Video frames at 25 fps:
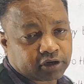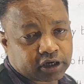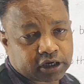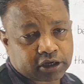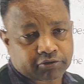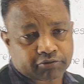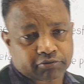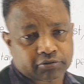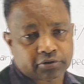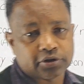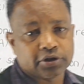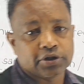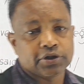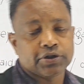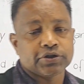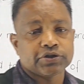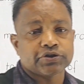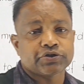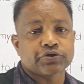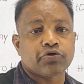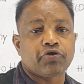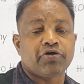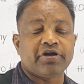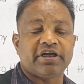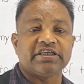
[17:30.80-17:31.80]
noun.
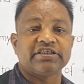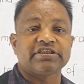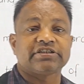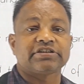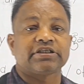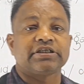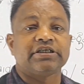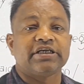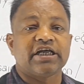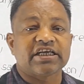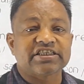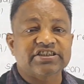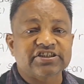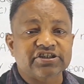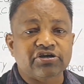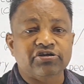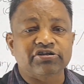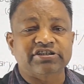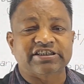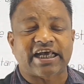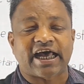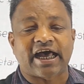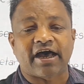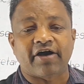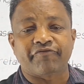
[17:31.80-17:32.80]
So it does
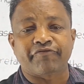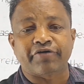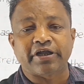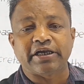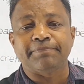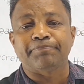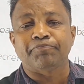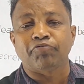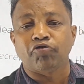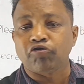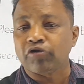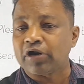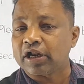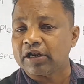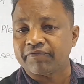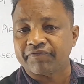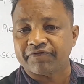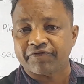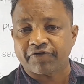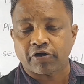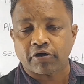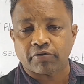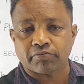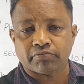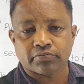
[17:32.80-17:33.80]
not have any plural
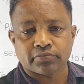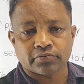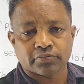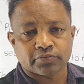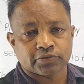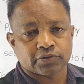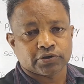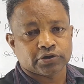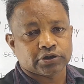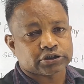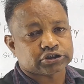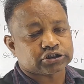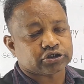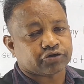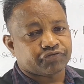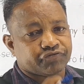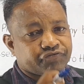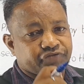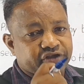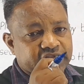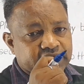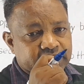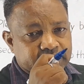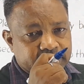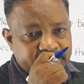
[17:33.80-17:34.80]
form. So
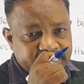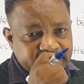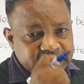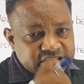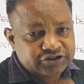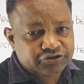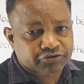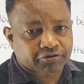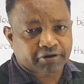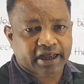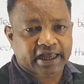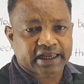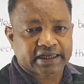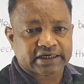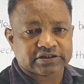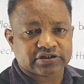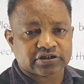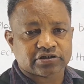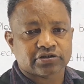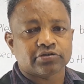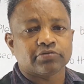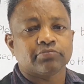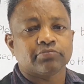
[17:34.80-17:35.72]
we need to write